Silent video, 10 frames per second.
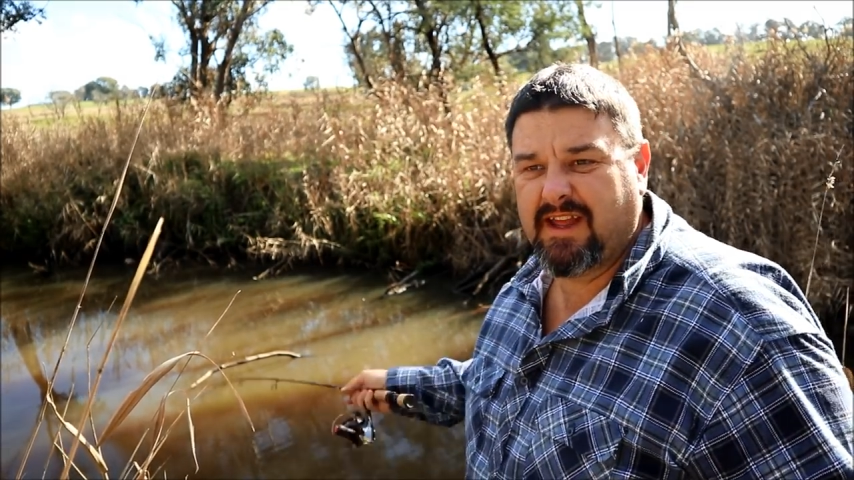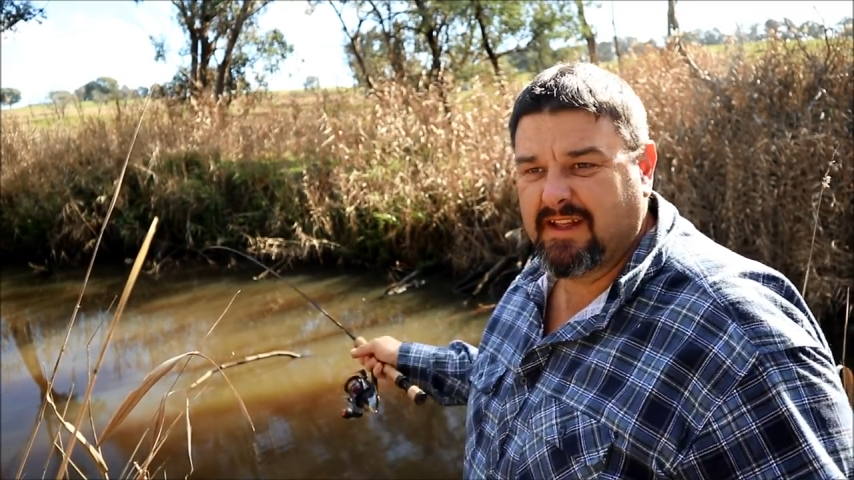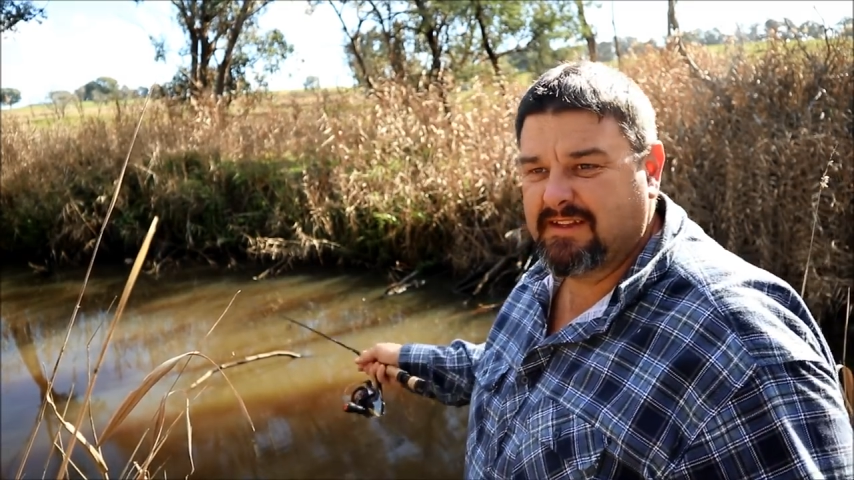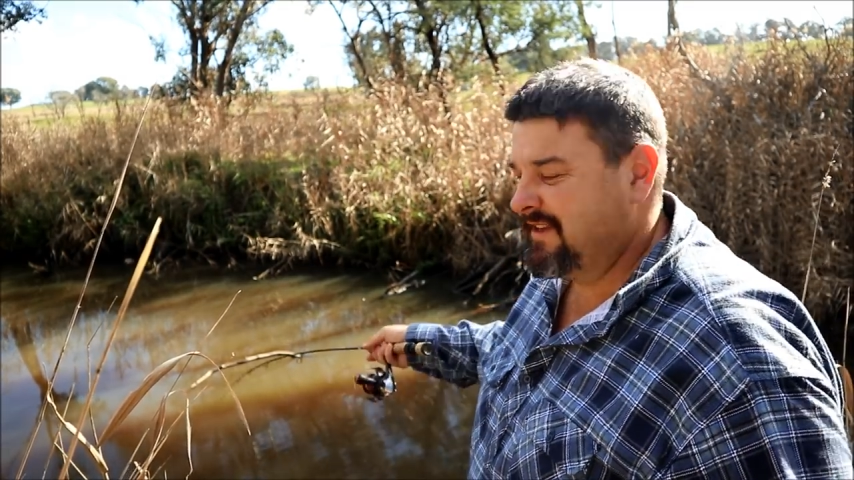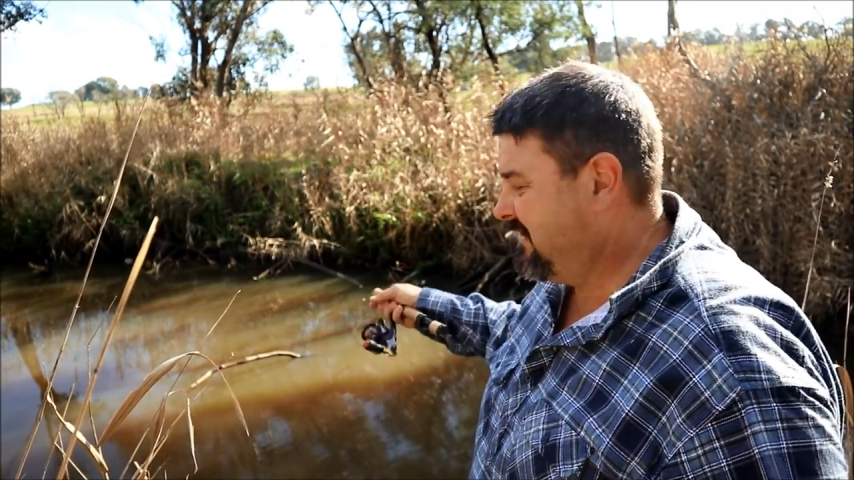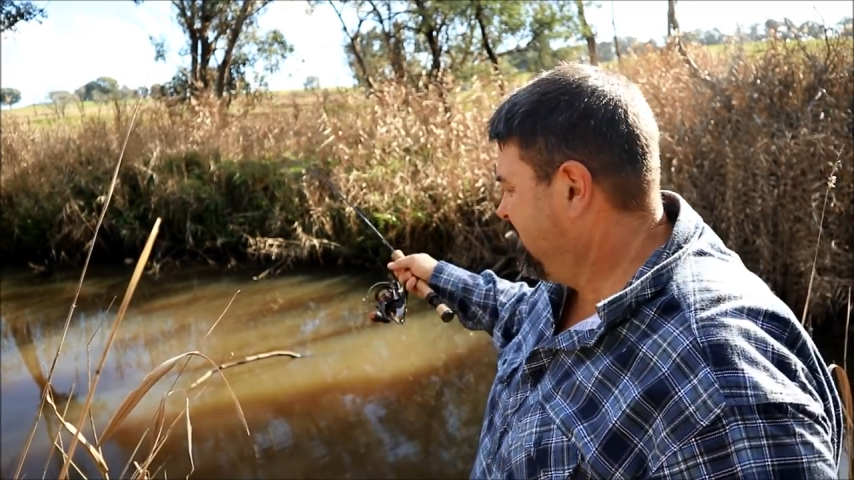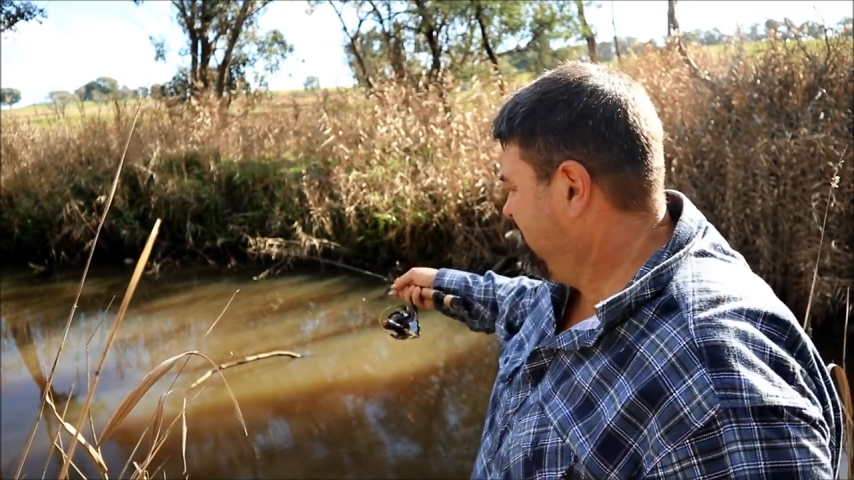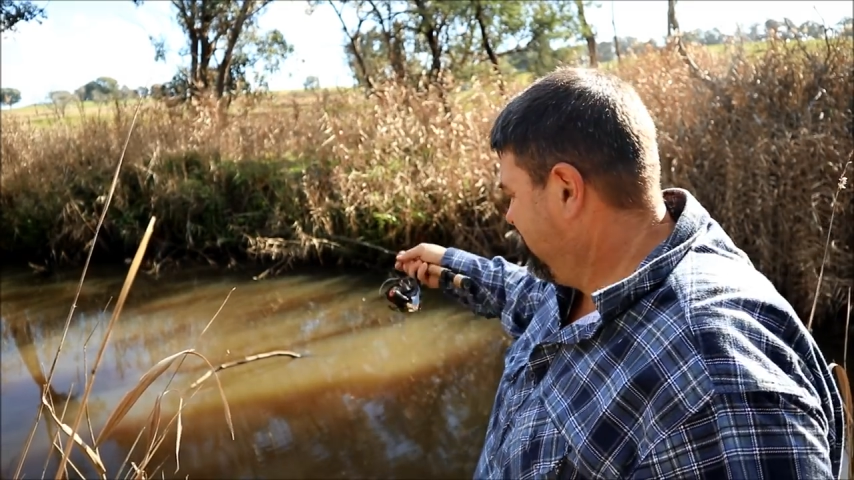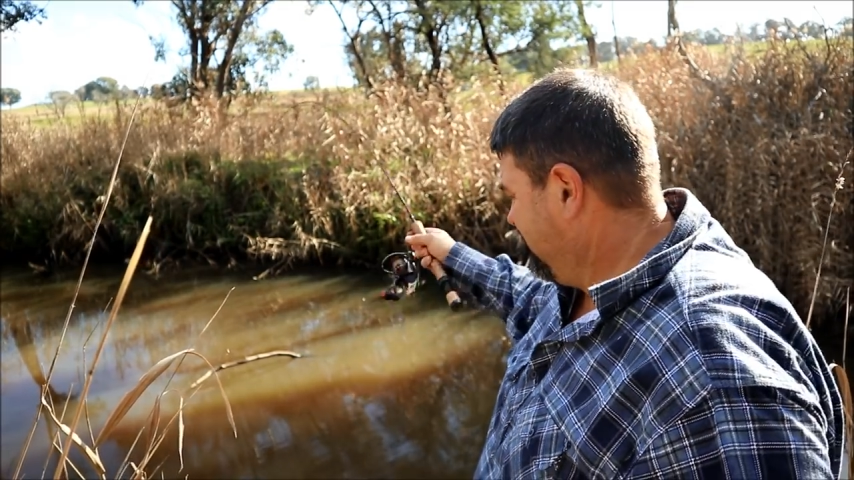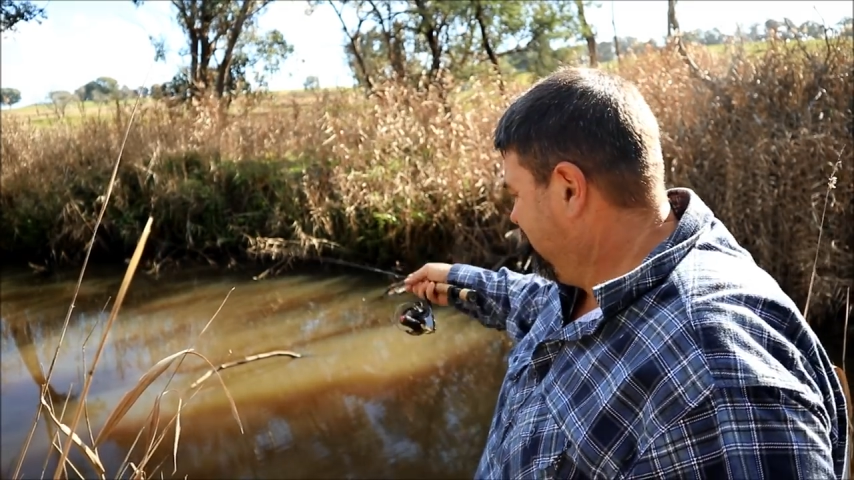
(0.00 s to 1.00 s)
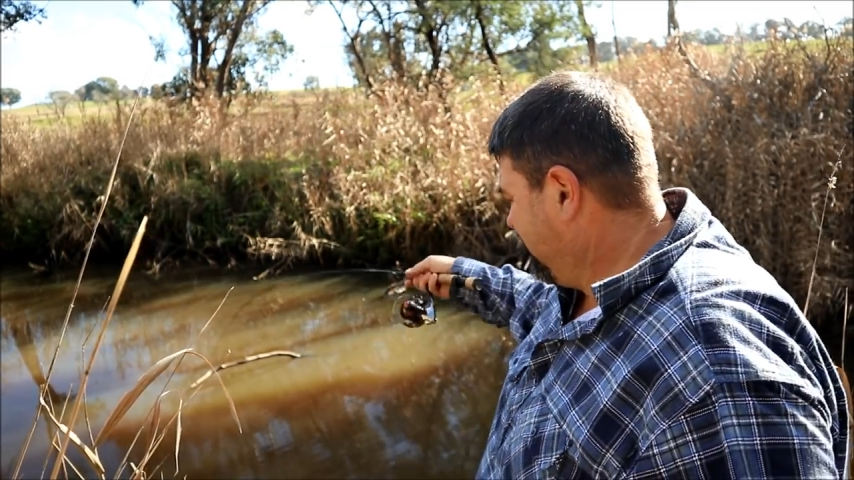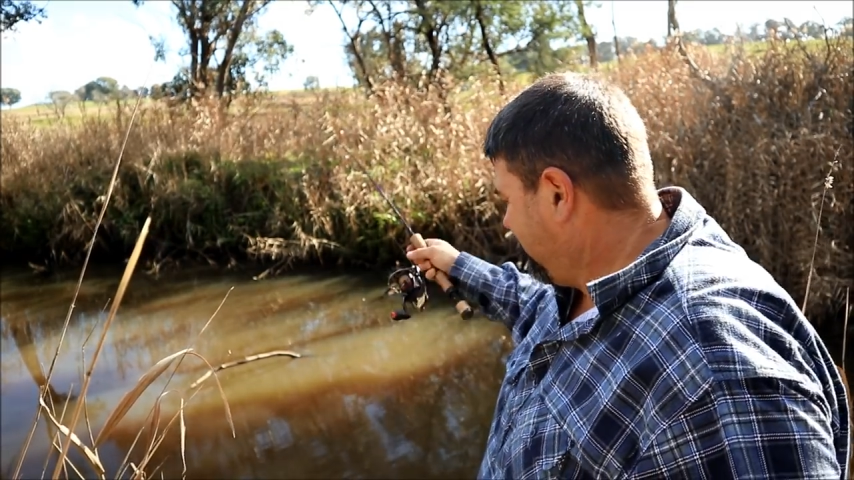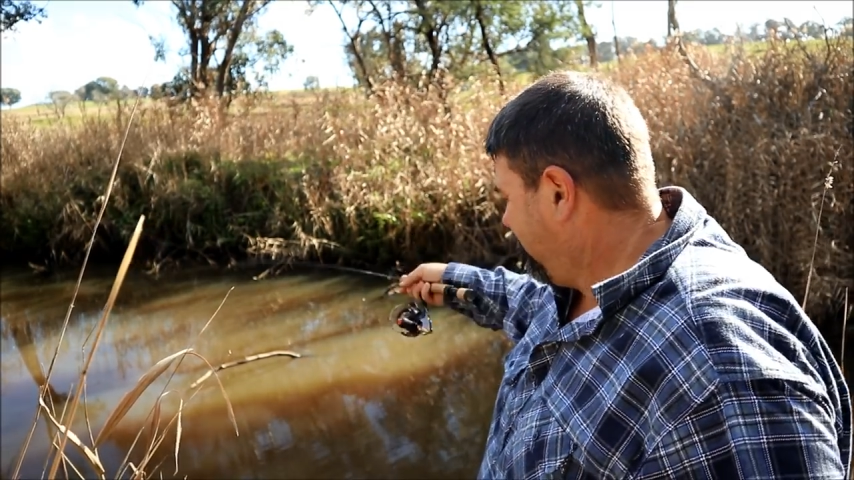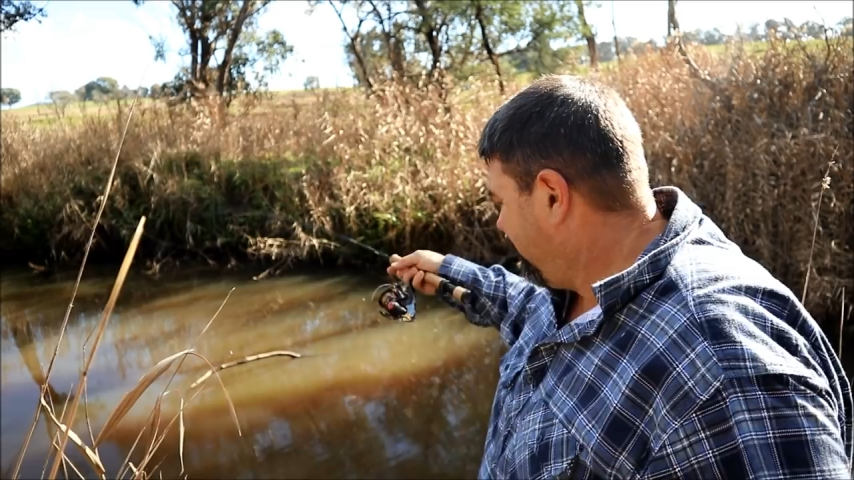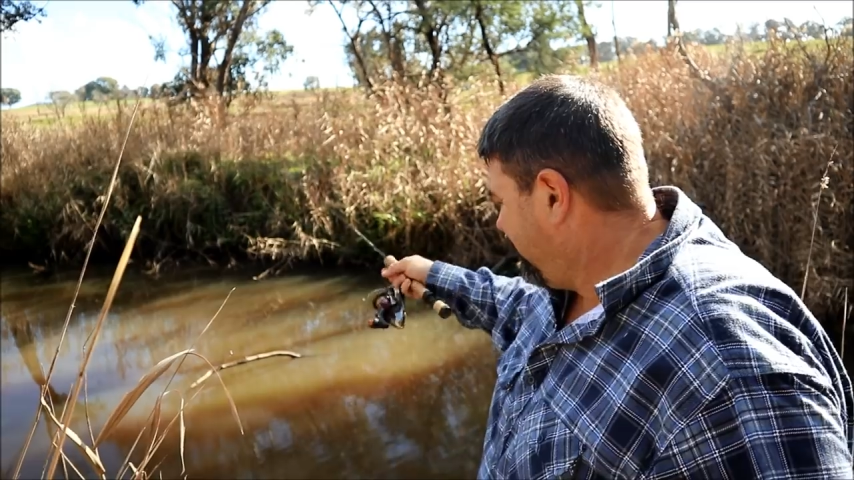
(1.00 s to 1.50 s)
heads.
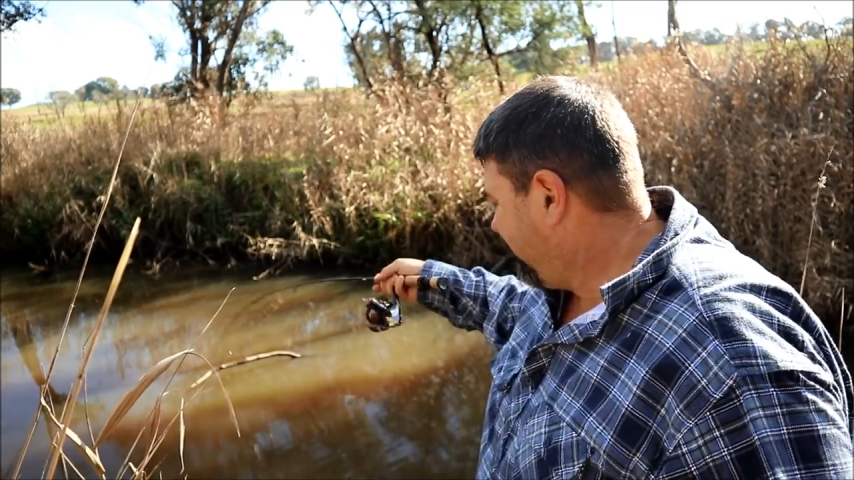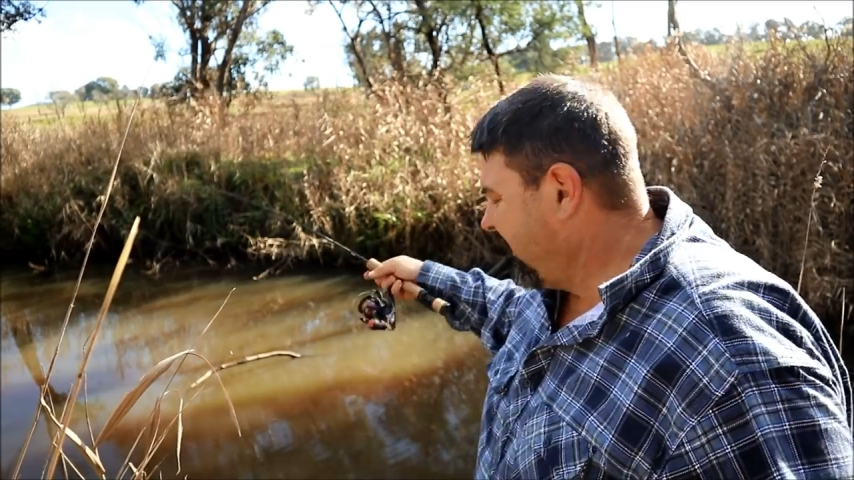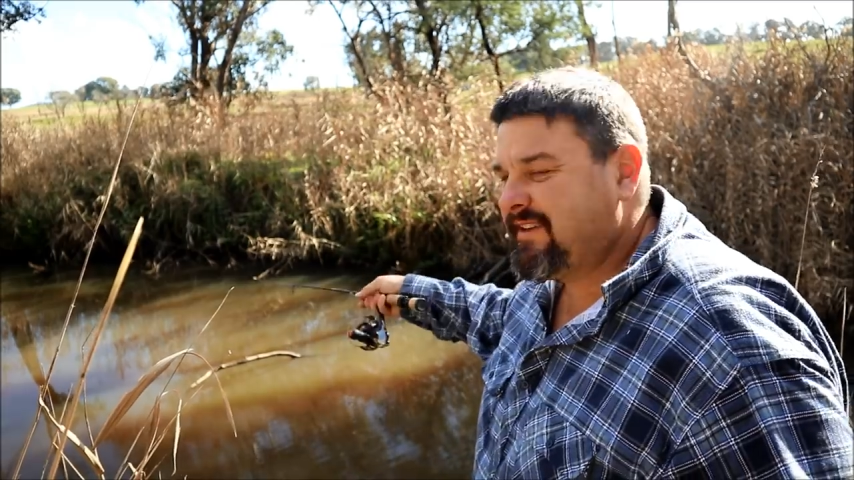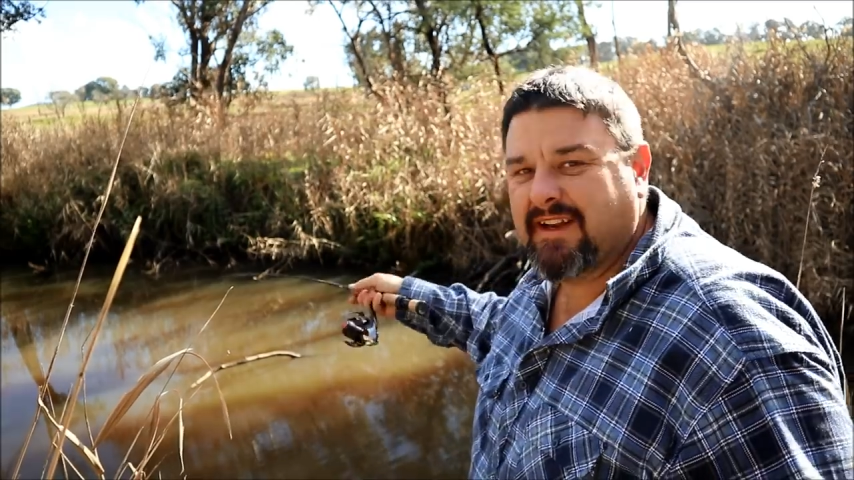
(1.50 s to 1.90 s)
They